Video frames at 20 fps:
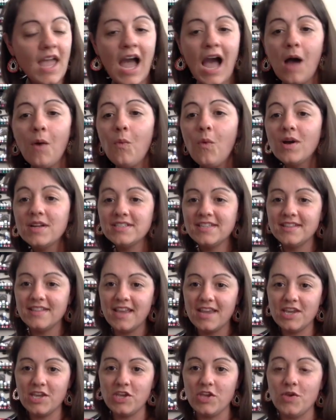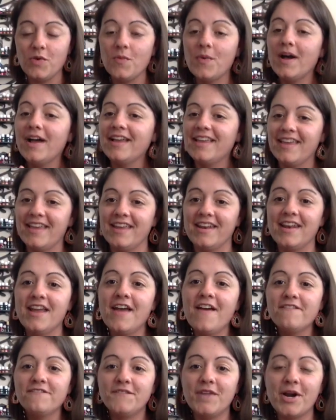I want to thank you again
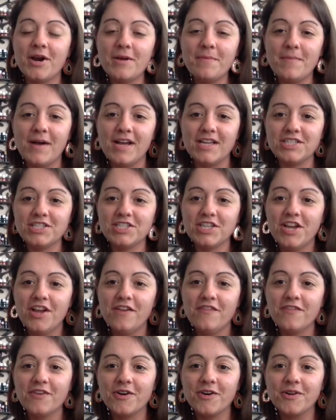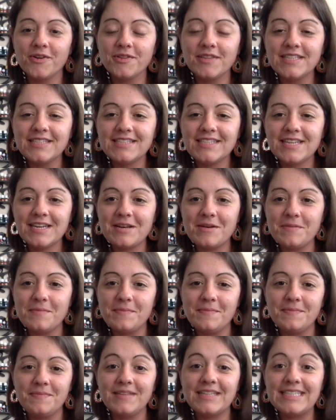very much for
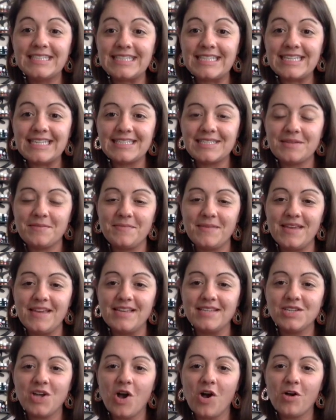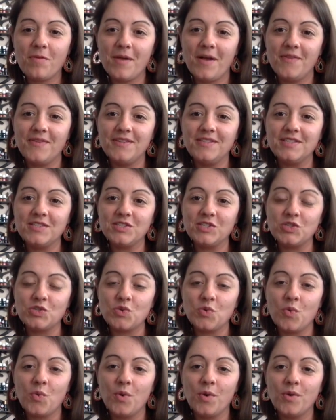listening to me talk about these
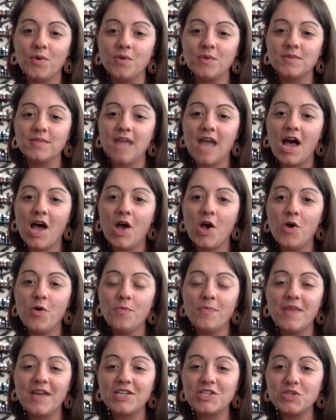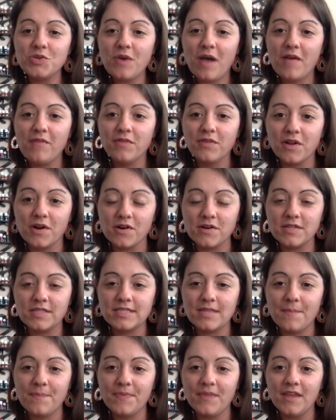essential oils. I hope that you have learned
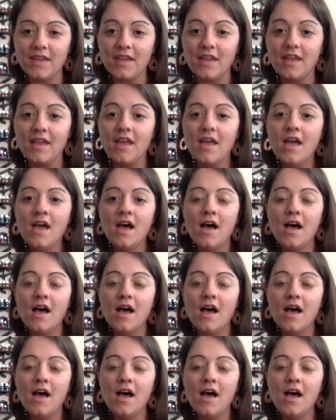something.